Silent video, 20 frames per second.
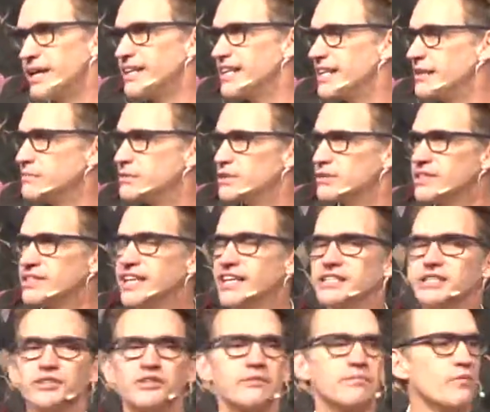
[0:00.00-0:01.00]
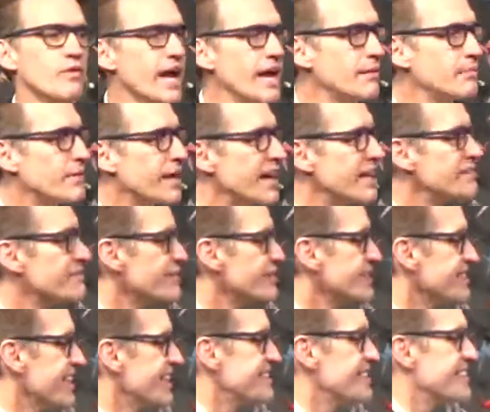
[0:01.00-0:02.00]
I keep doing that to him, Rabbi
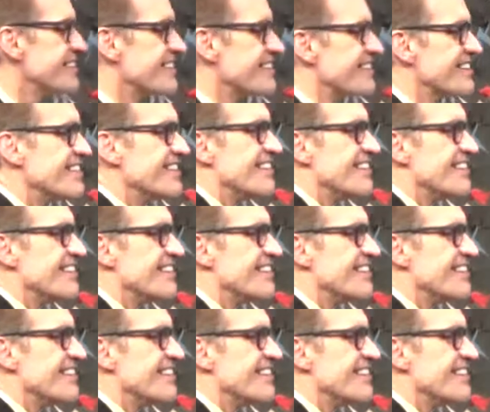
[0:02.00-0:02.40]
Freelander